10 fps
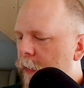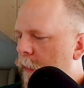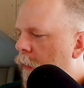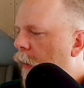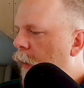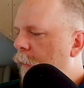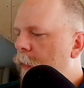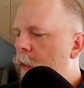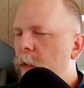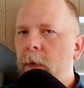There are a
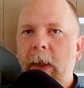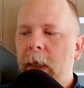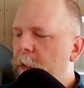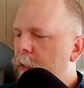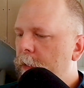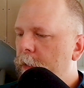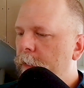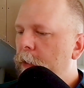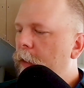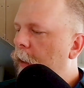few tables, a
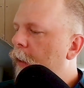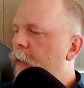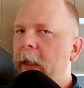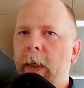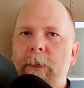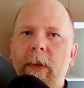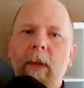few diagrams.